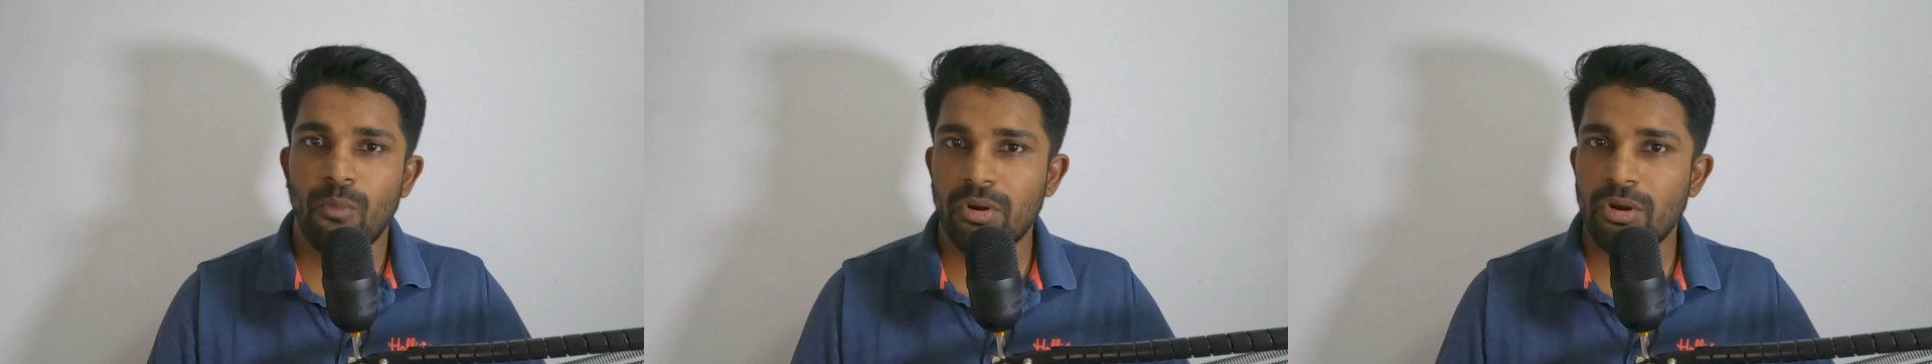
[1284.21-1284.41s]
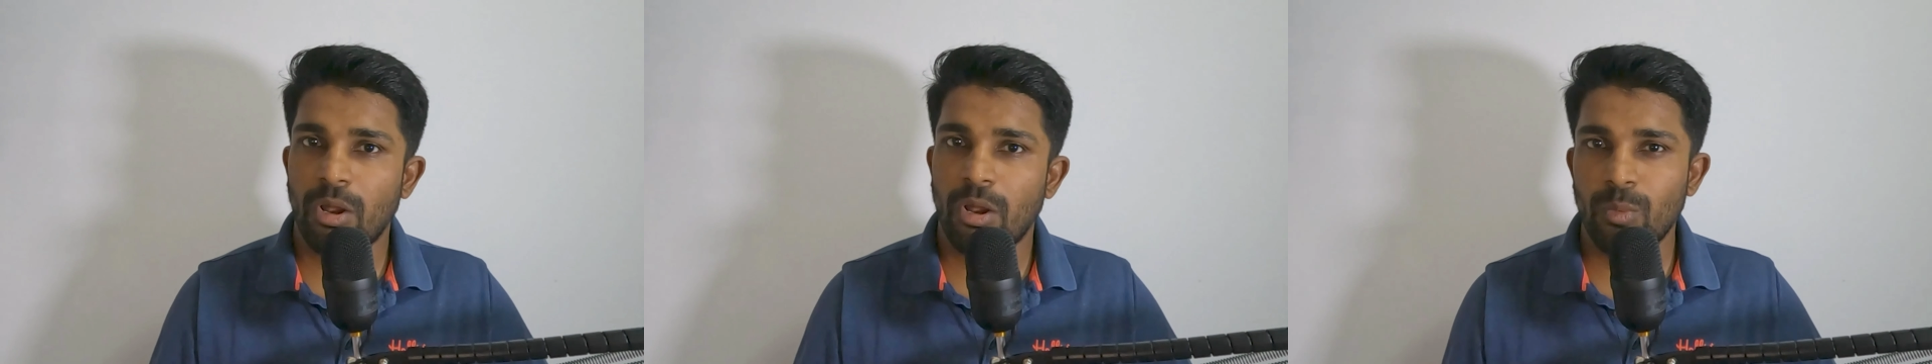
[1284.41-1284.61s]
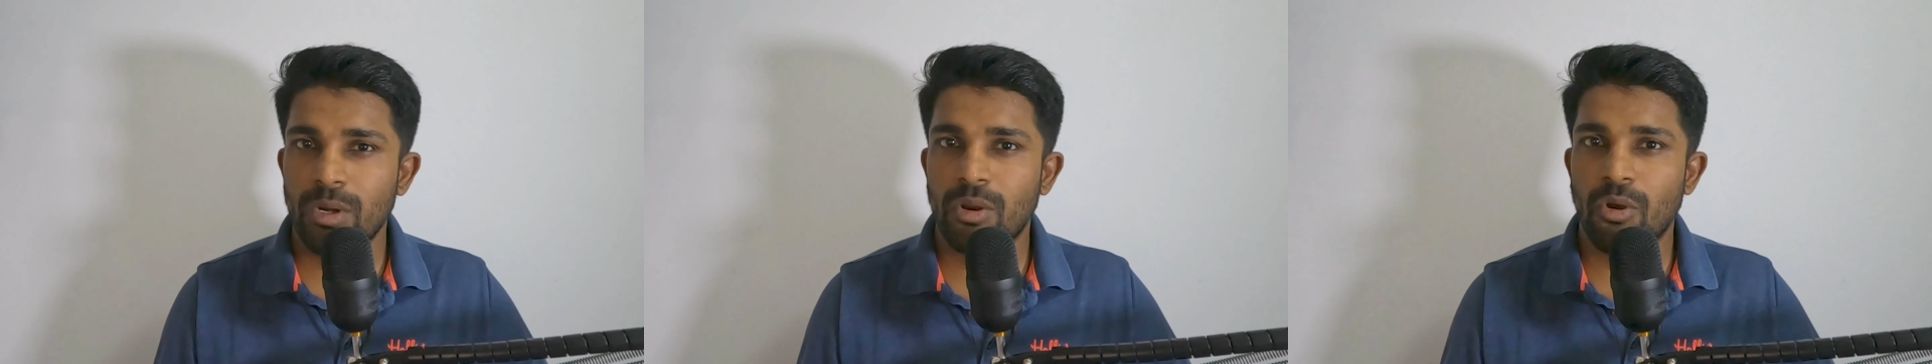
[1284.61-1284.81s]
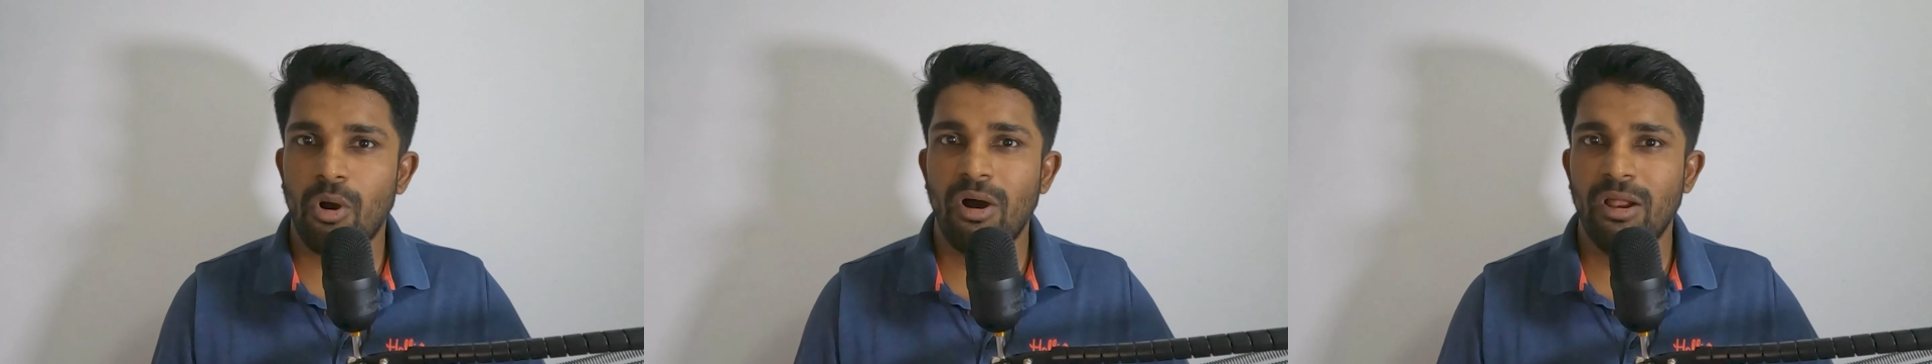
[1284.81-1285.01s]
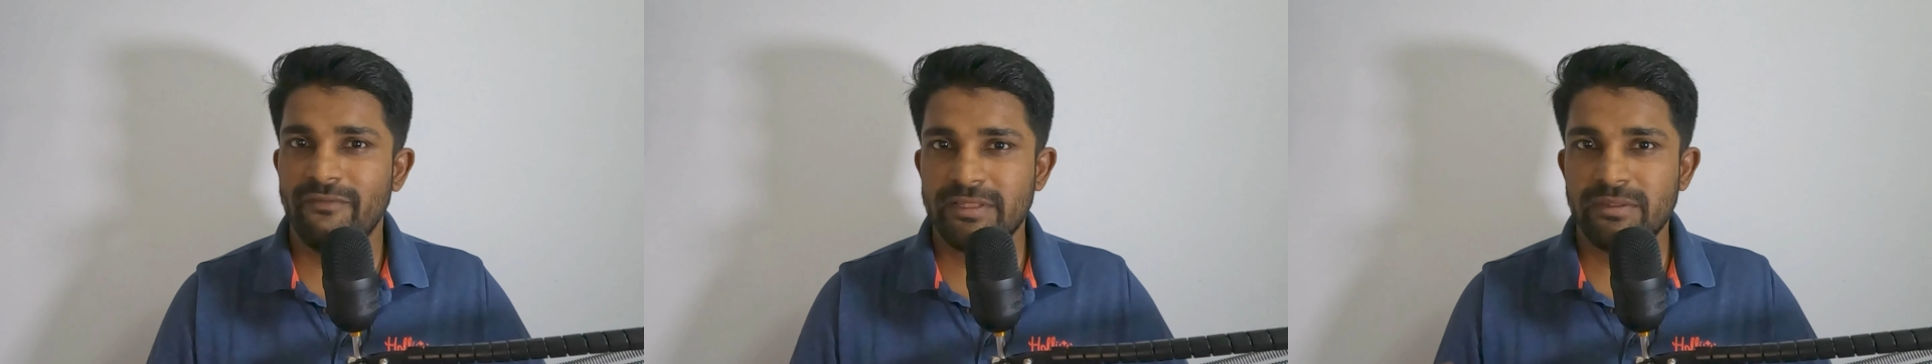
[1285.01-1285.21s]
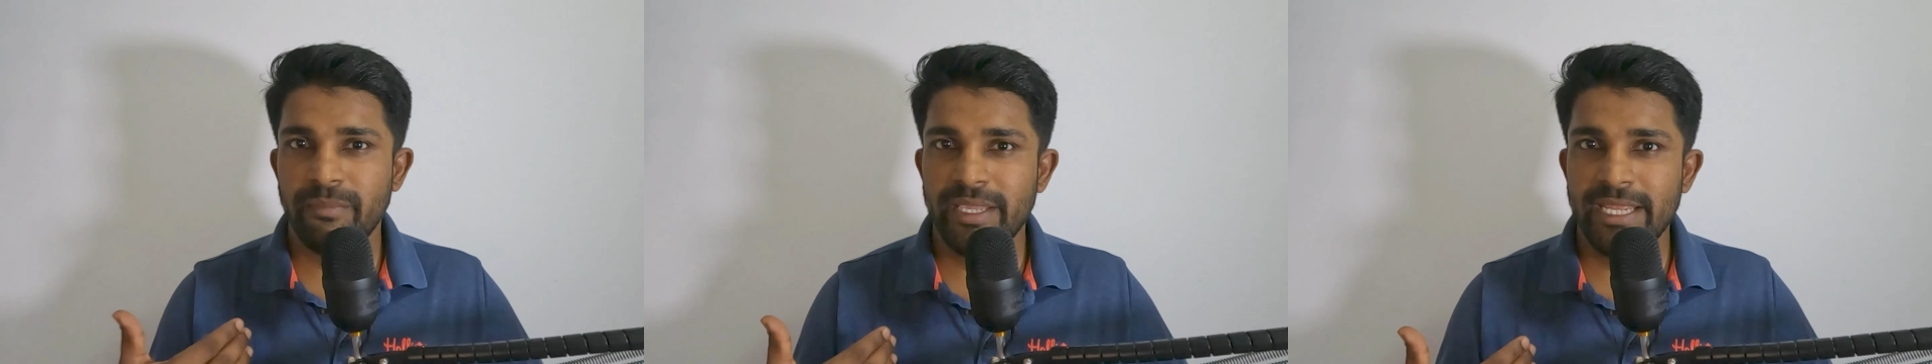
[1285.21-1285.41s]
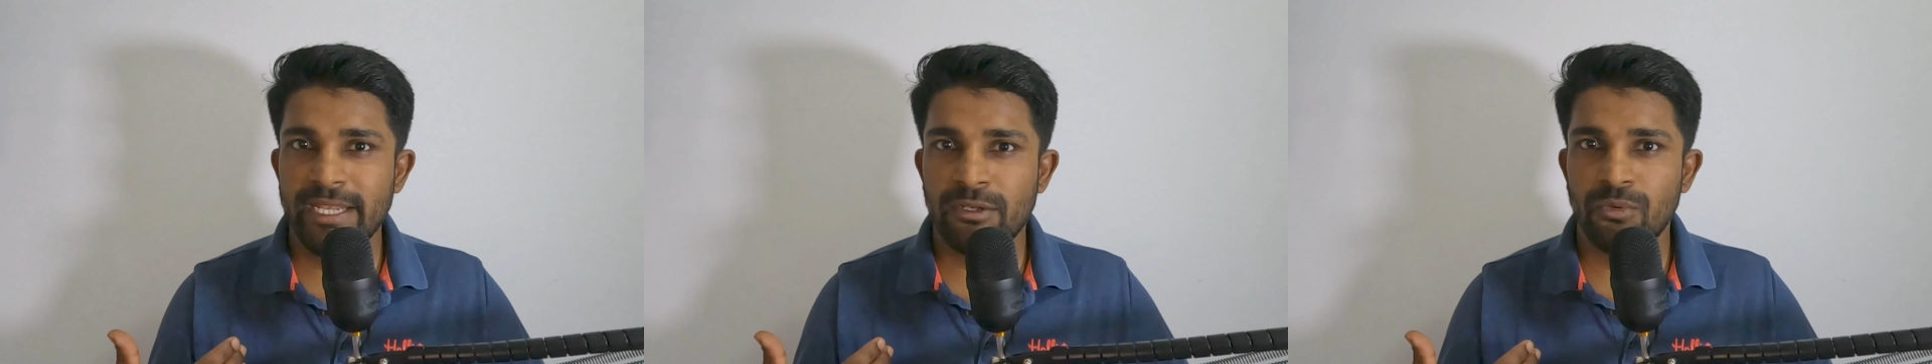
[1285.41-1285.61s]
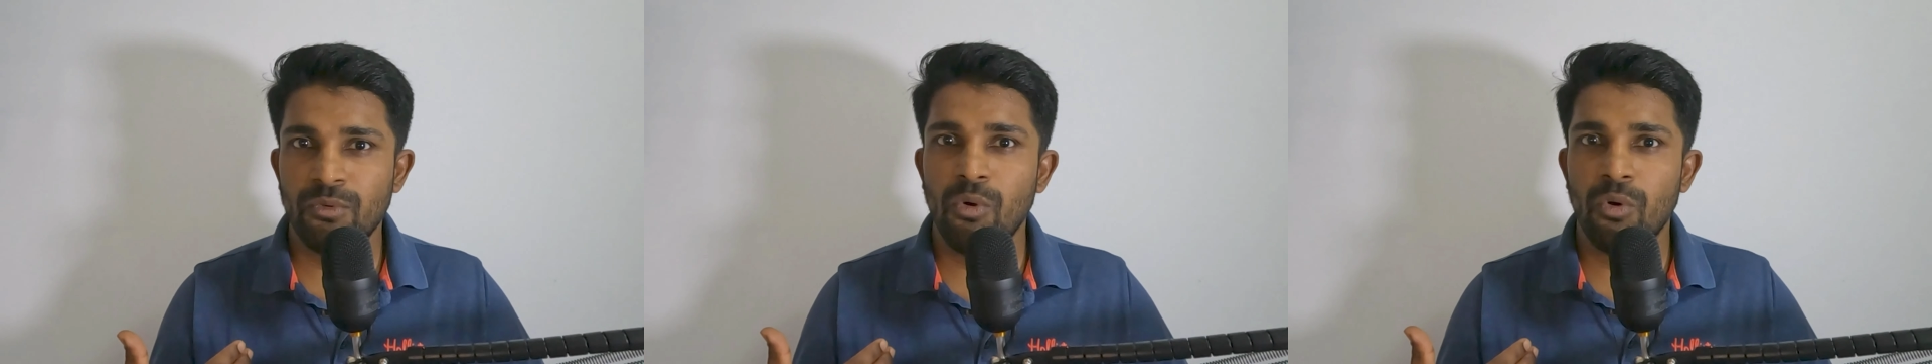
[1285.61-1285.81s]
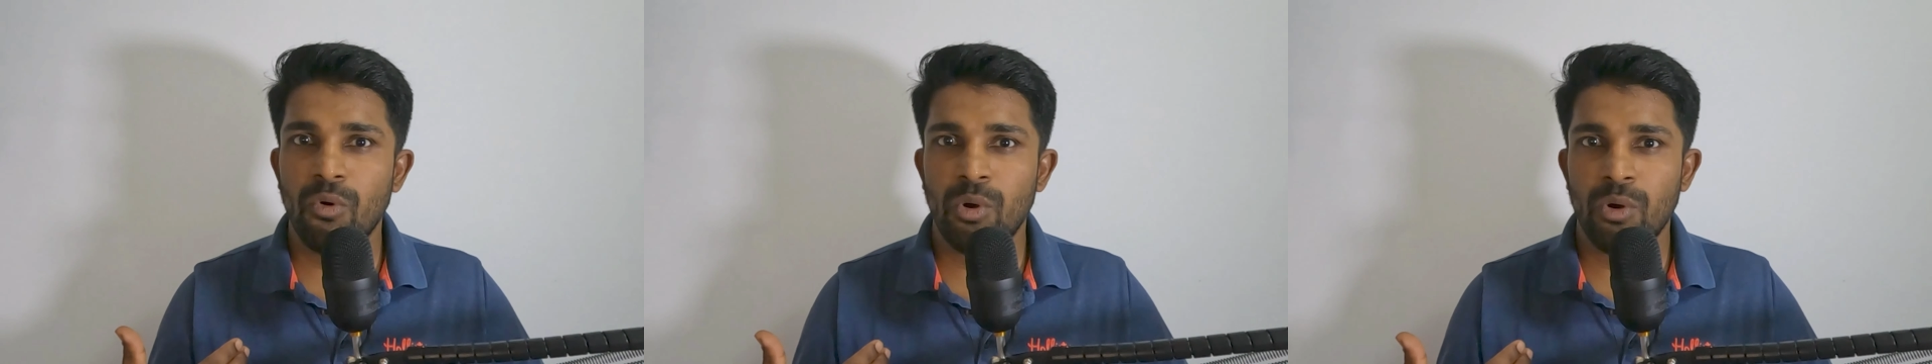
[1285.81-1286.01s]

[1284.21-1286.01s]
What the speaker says: one-on-one call with me to go